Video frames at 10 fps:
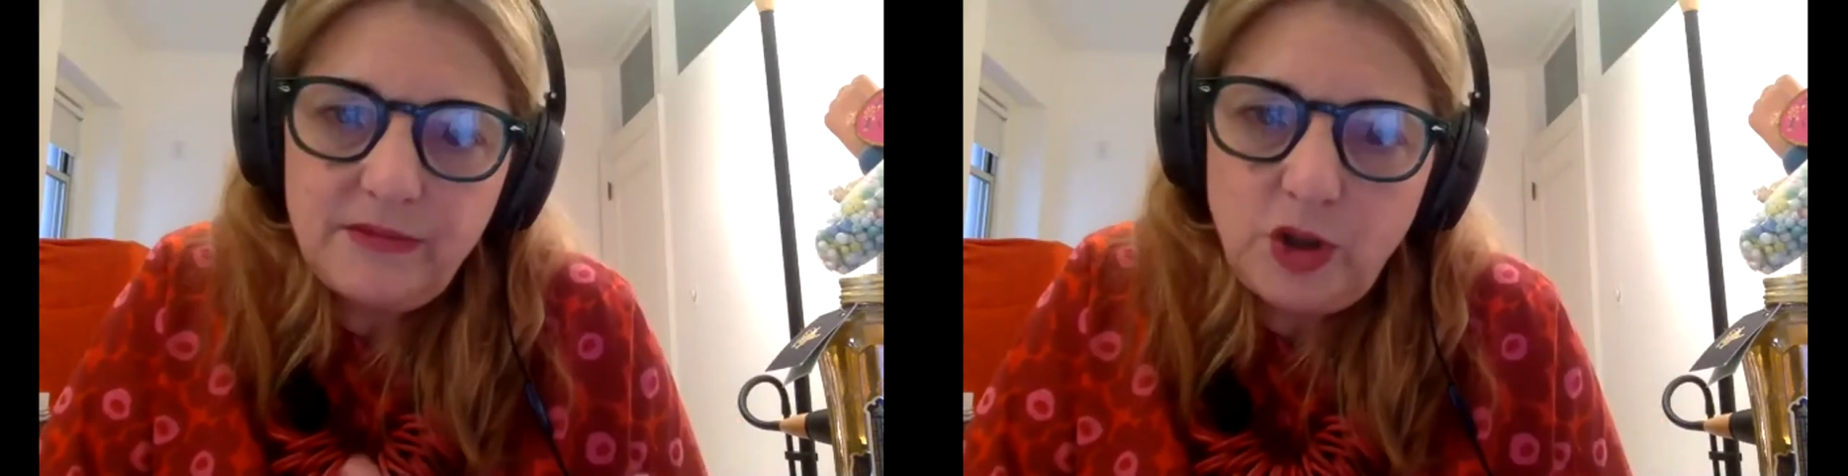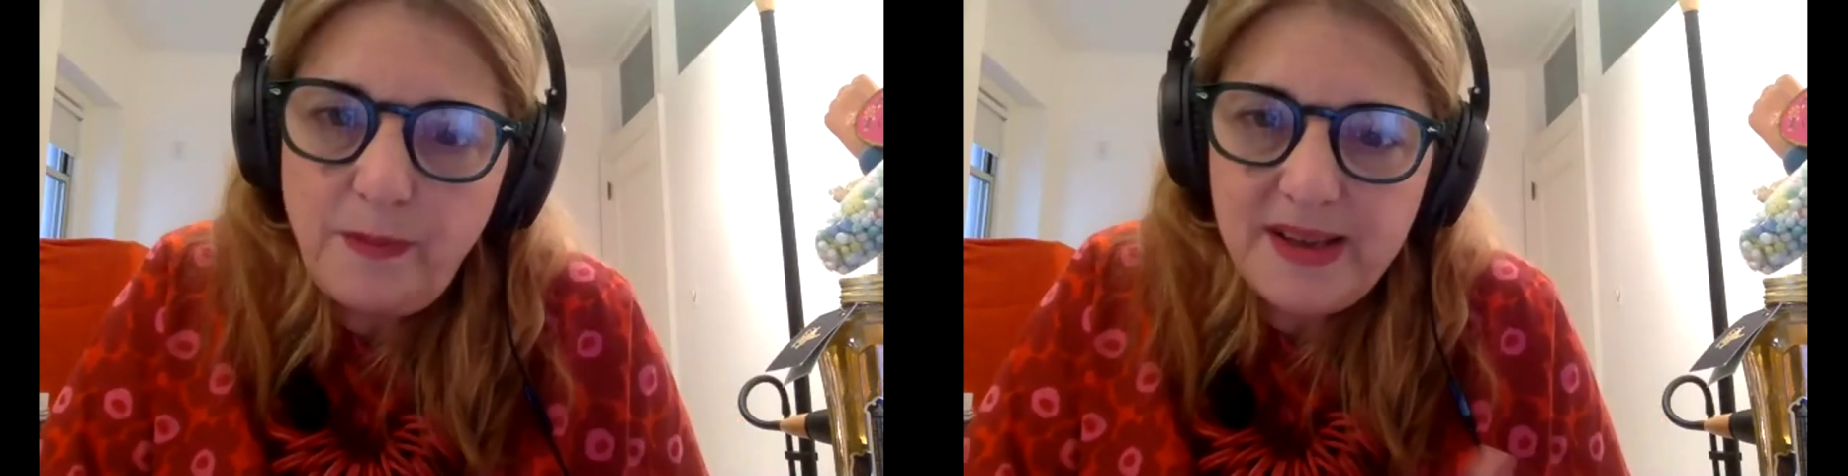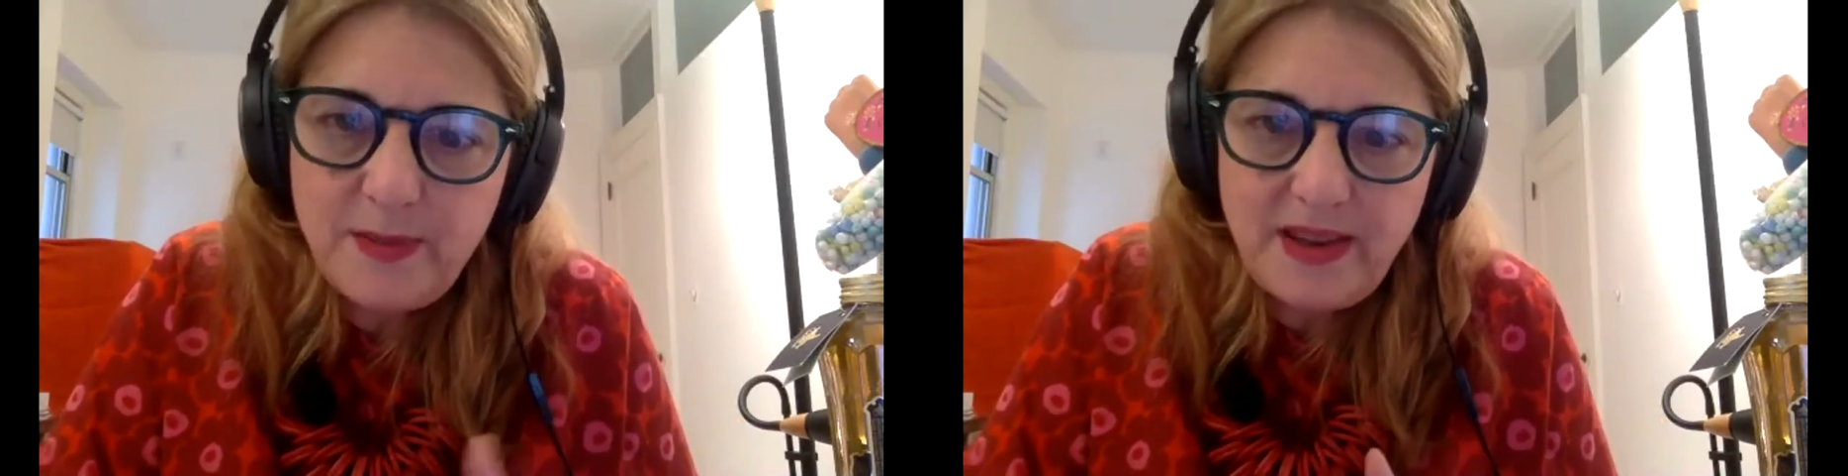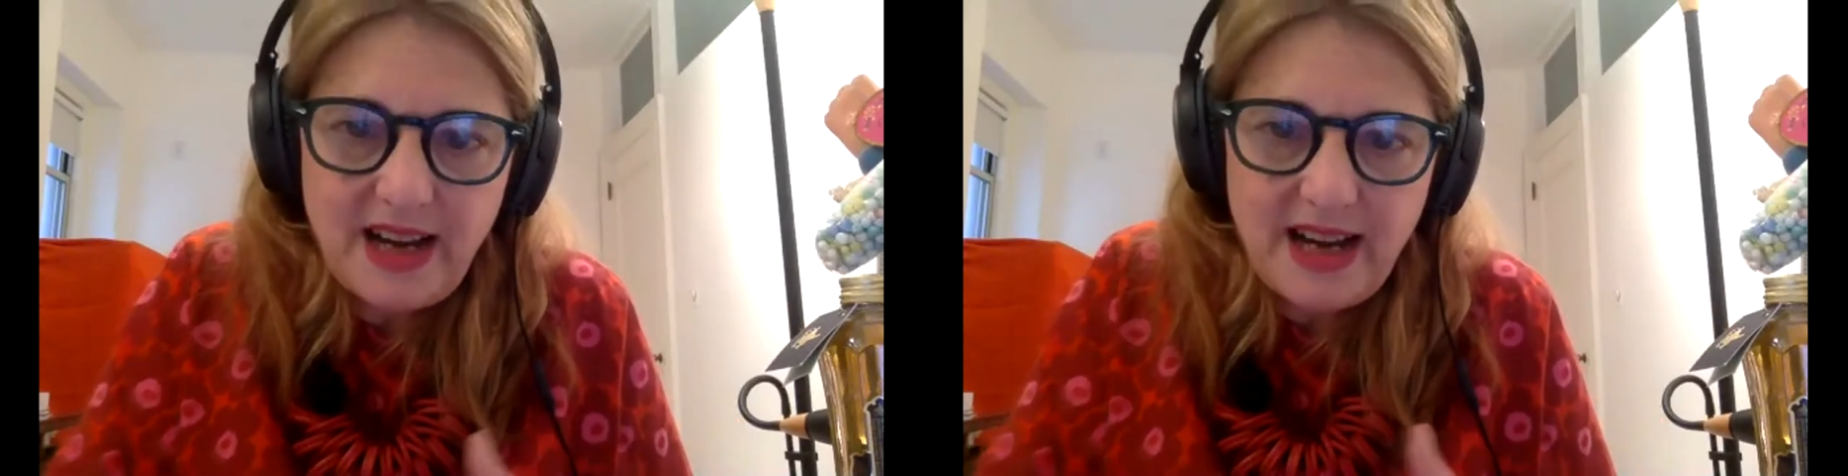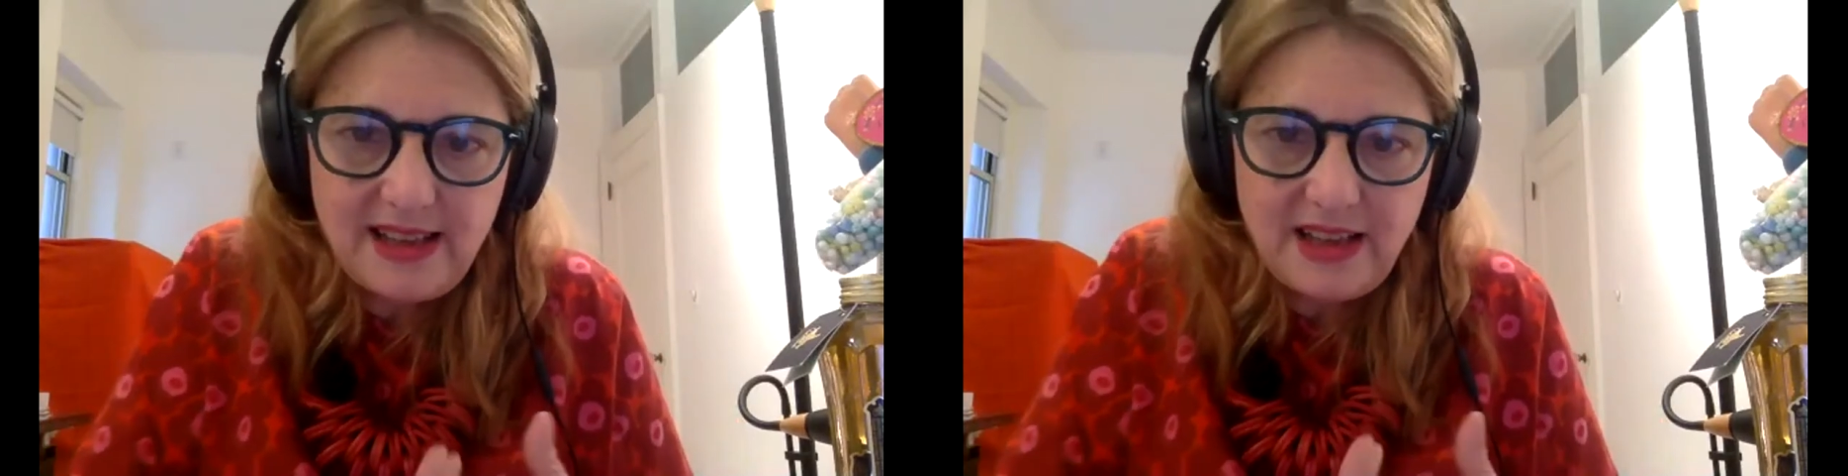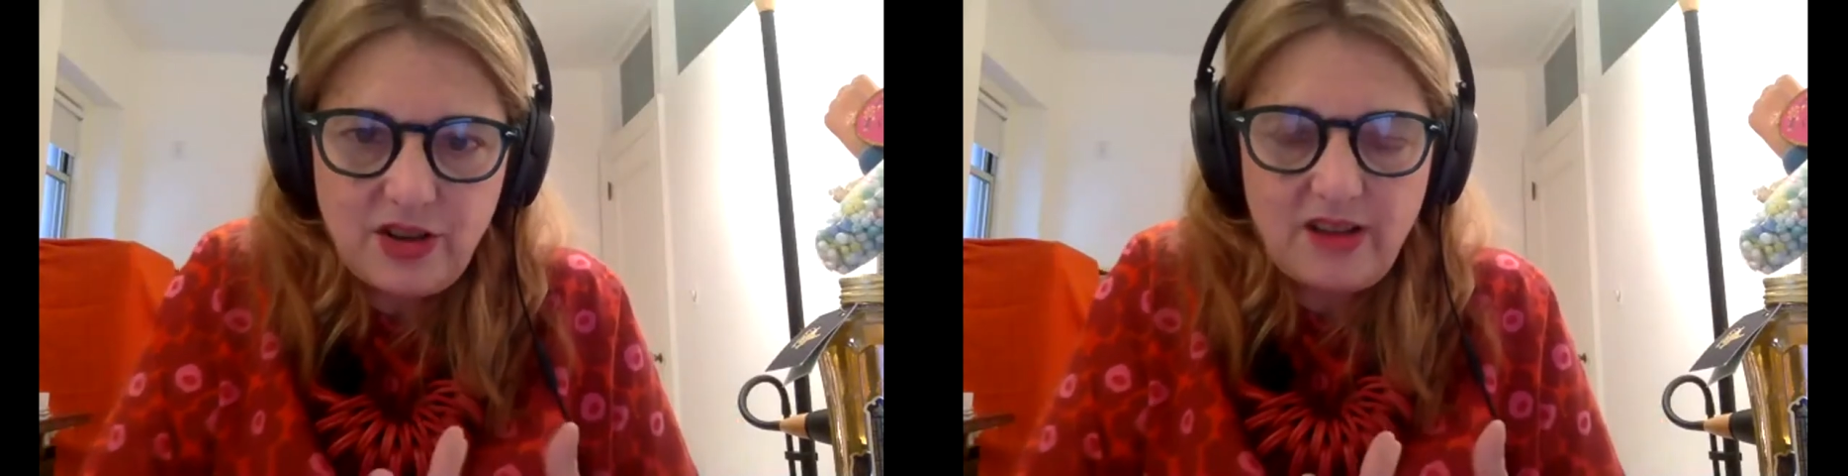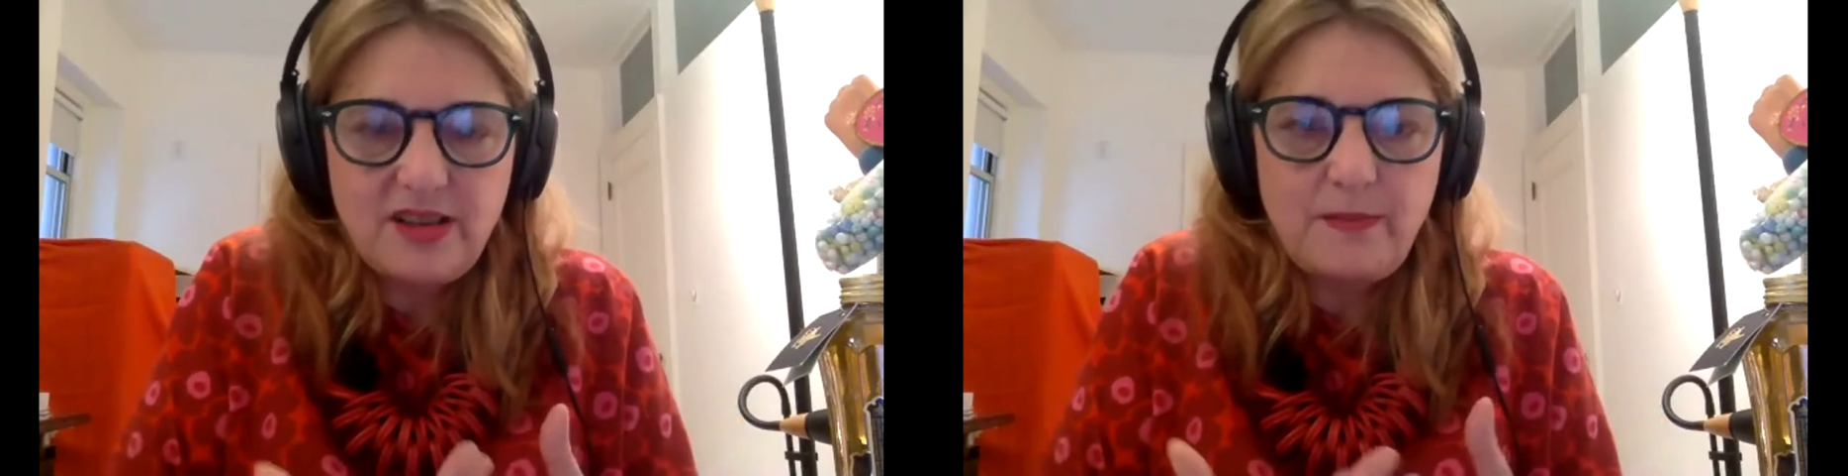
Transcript: Lopez Pedraza talks